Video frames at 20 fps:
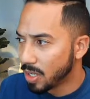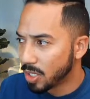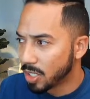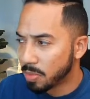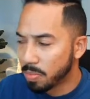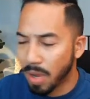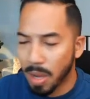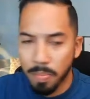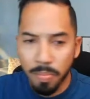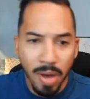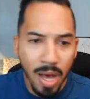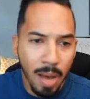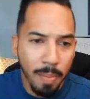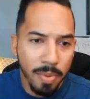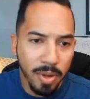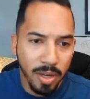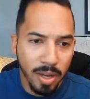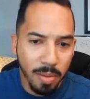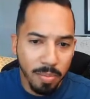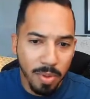just by
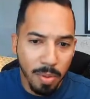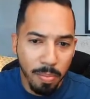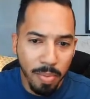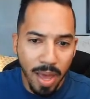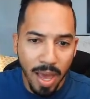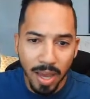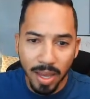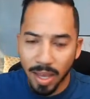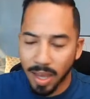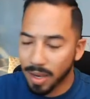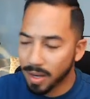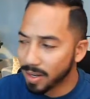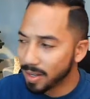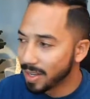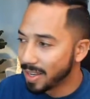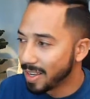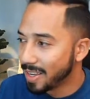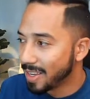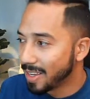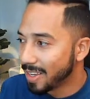popping up the back end,
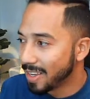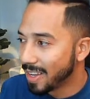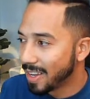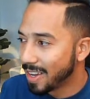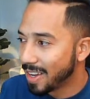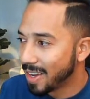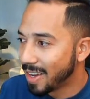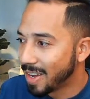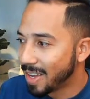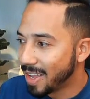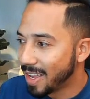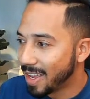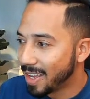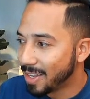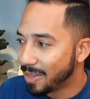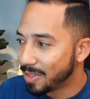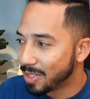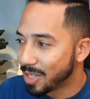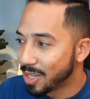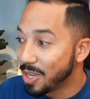
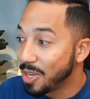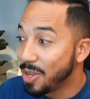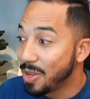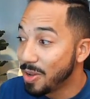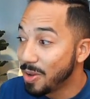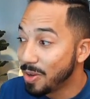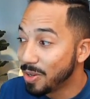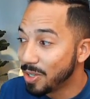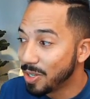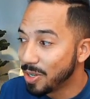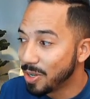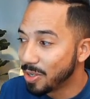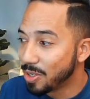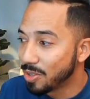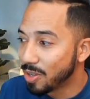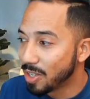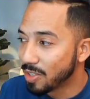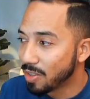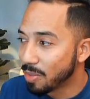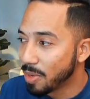and it was a huge
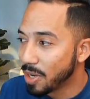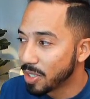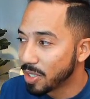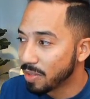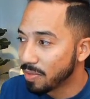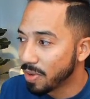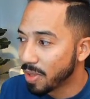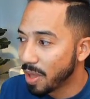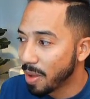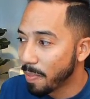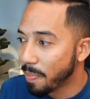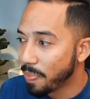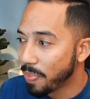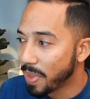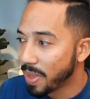transformation for them.